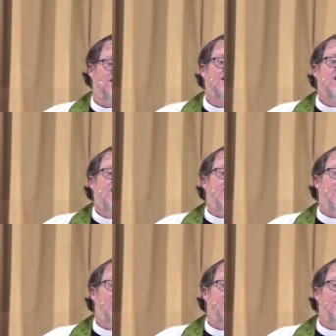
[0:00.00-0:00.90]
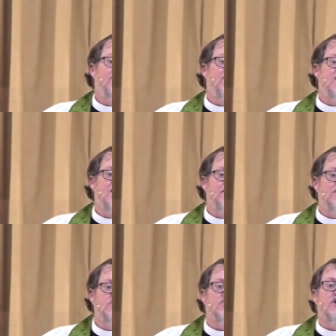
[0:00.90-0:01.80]
uh, the
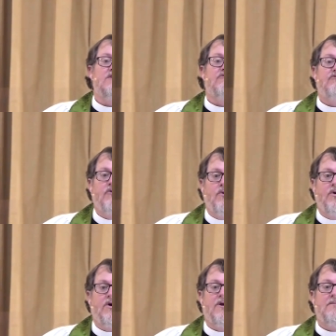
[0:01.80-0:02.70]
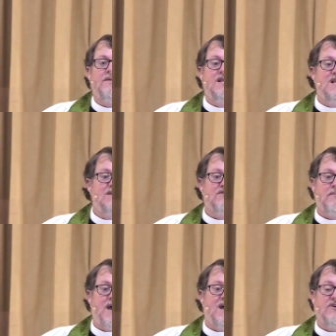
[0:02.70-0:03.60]
imagery for many of the
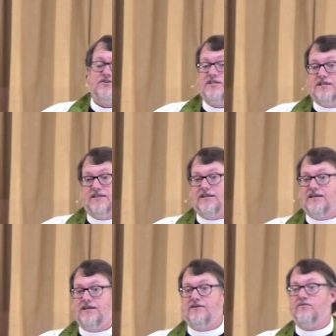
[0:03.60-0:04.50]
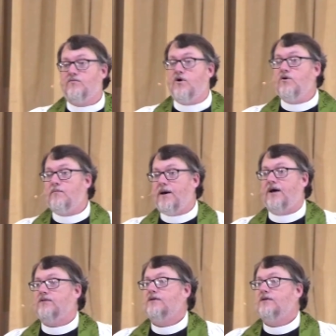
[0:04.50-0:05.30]
battles that, that he wrote about